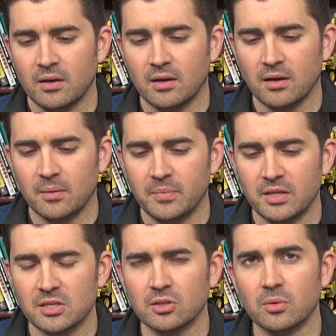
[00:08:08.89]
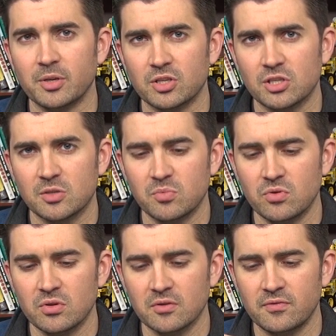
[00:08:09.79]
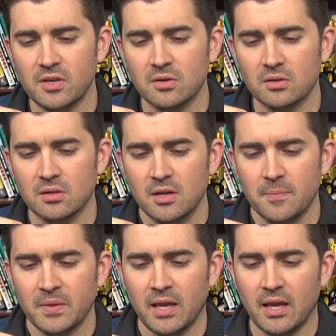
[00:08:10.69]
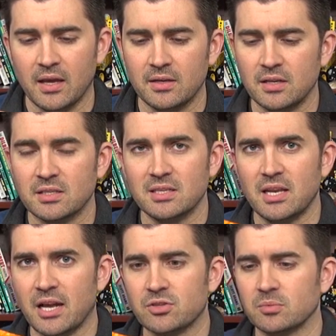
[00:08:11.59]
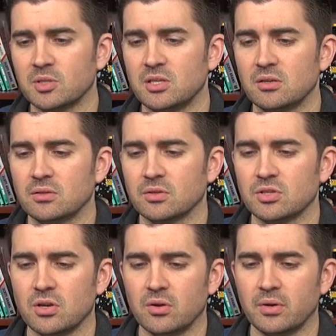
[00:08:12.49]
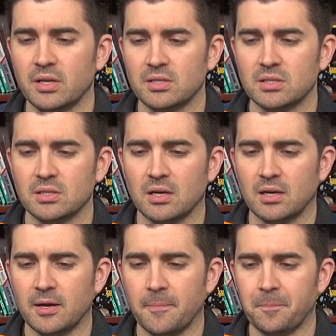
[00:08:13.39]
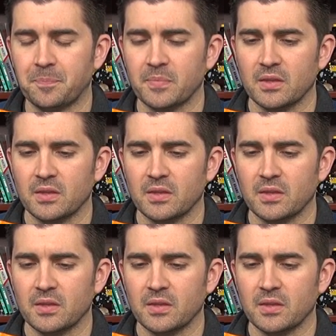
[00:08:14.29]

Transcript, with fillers: Um, it's a little bit smoother feel, and it's a natural material, so it's... Um,